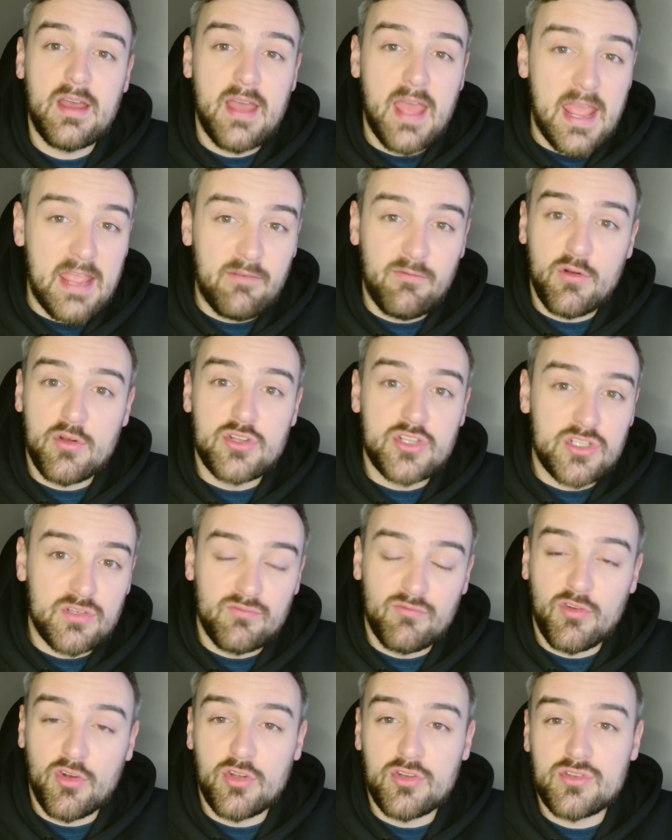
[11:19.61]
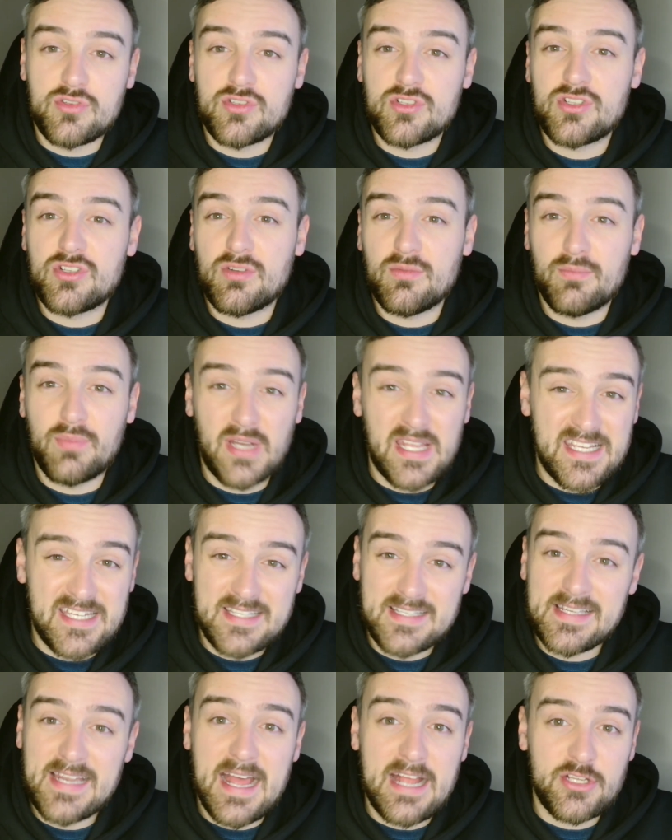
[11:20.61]
He runs and runs, but he
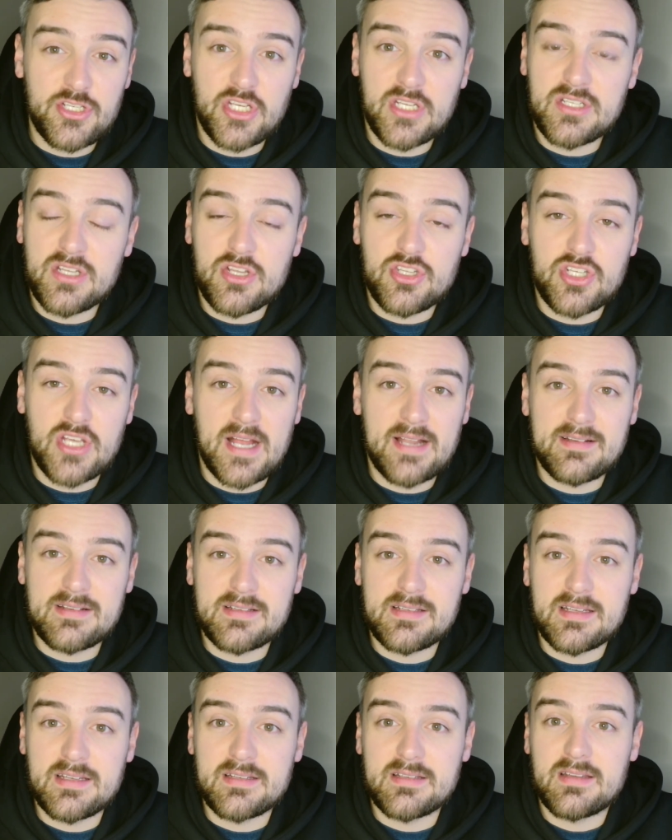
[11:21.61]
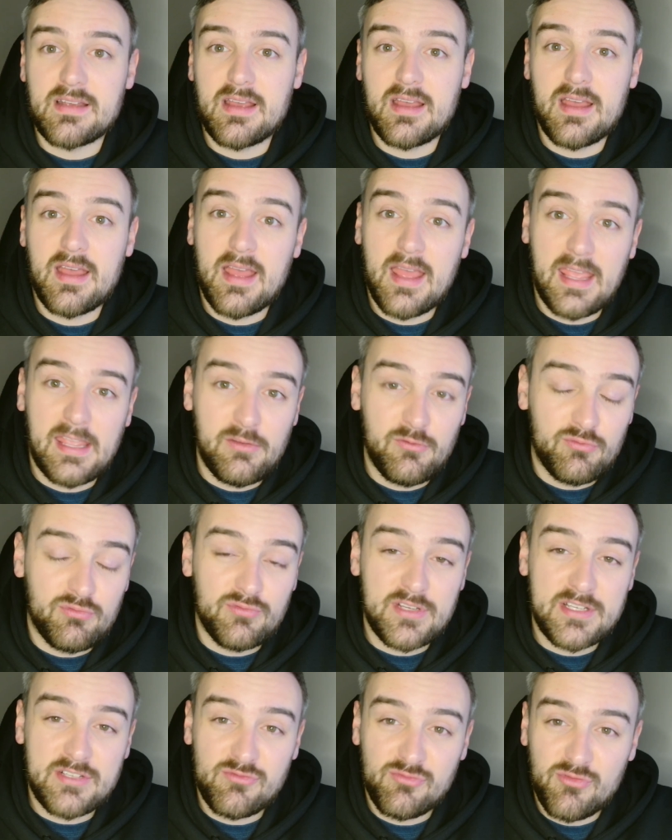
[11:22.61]
snatches at chances.
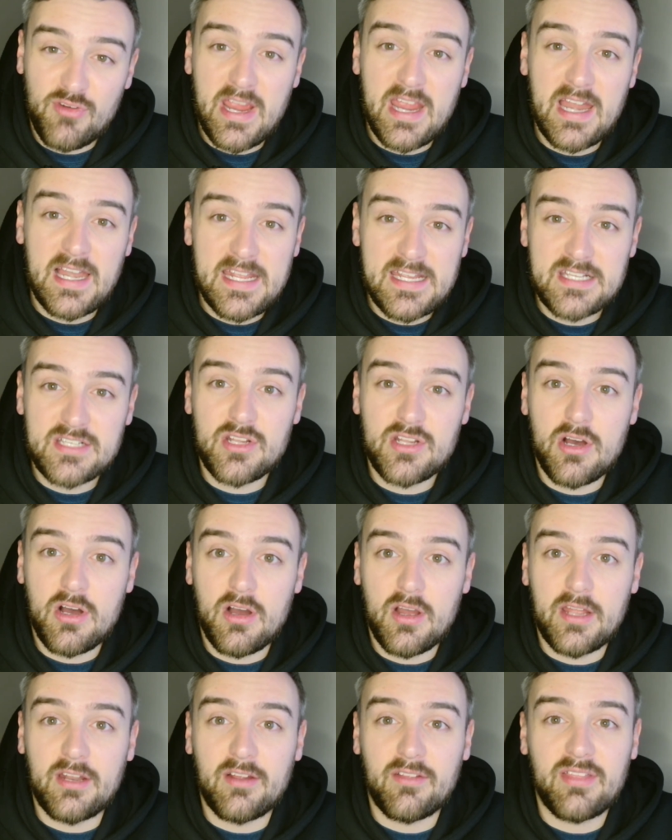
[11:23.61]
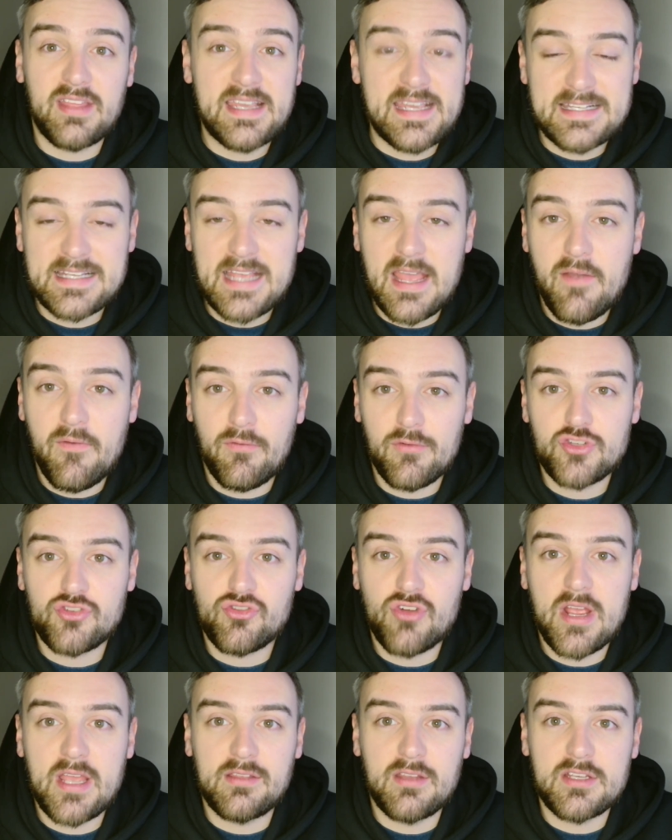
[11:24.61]
He's really started. I think he's getting
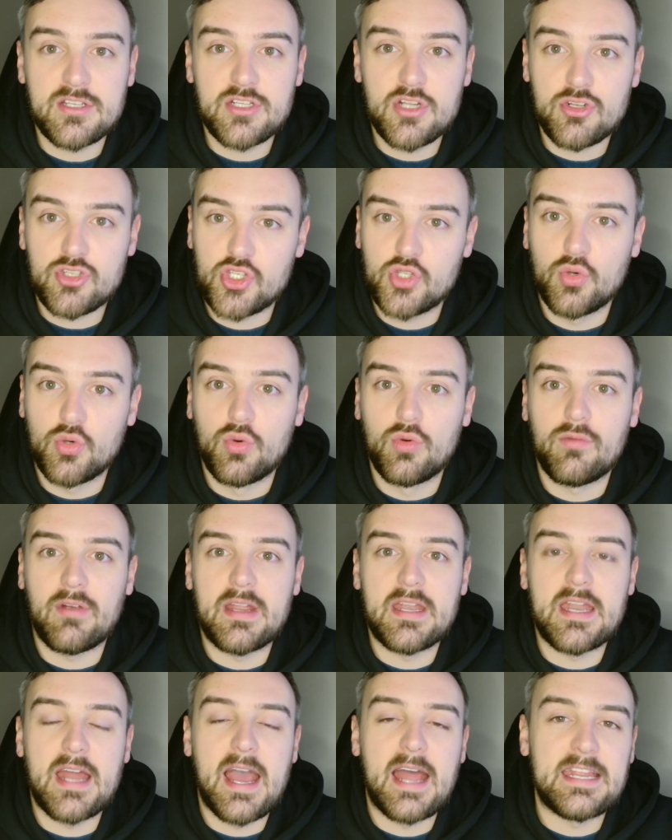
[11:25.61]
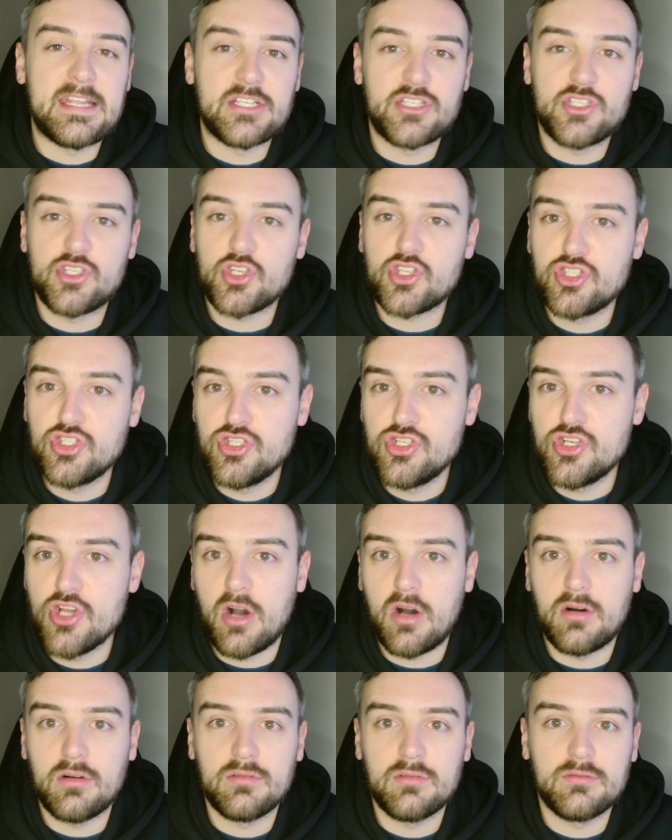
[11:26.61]
frustrated that he's not scoring, and he's just
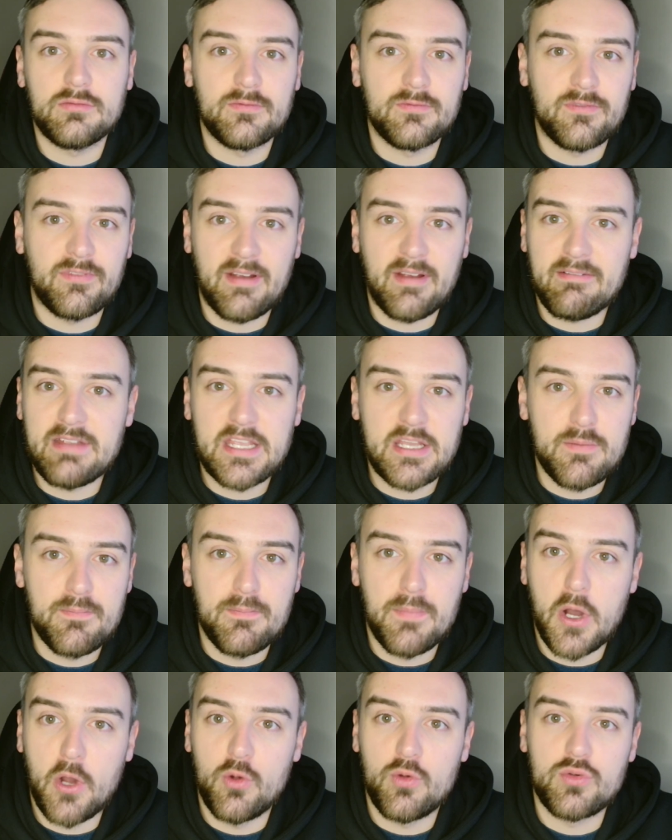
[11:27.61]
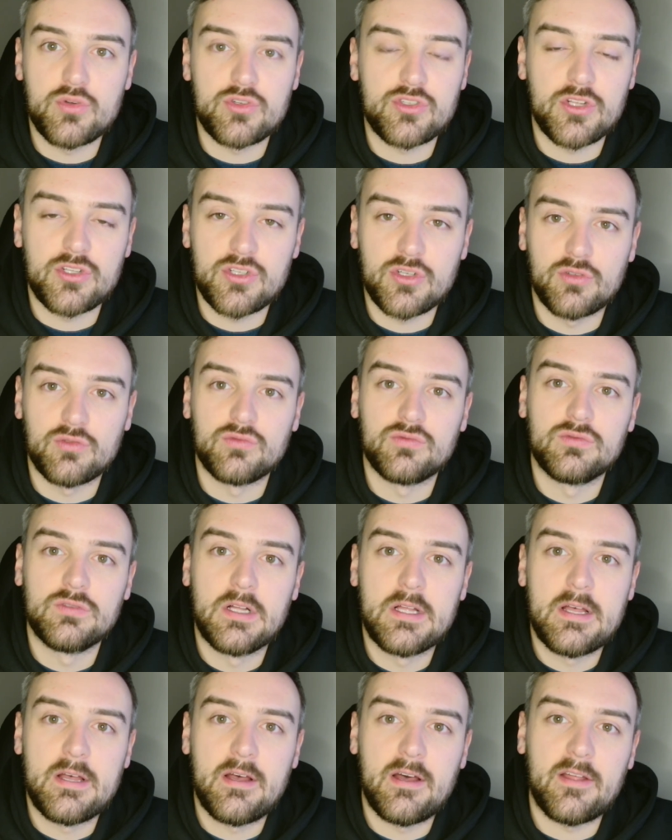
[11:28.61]
not very composed at all
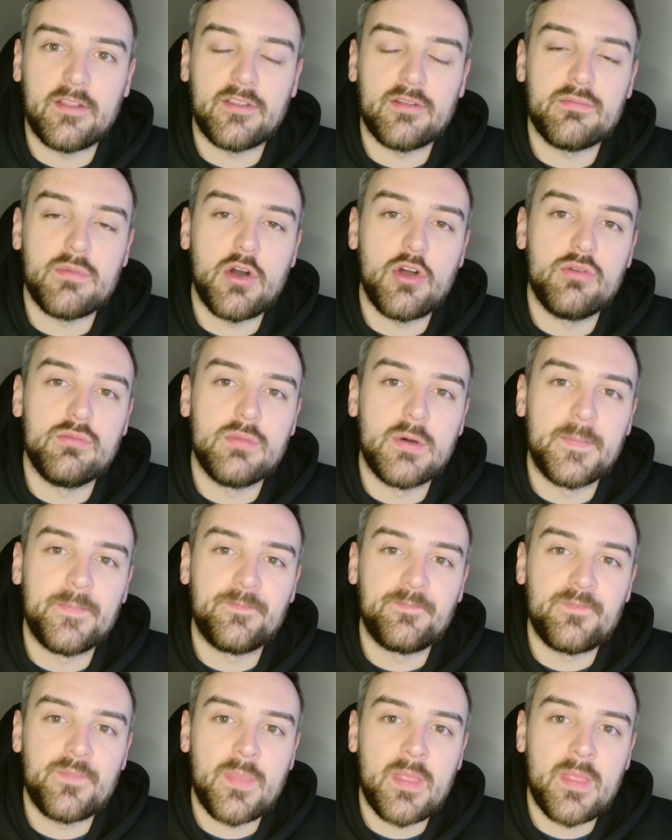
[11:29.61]
at the moment.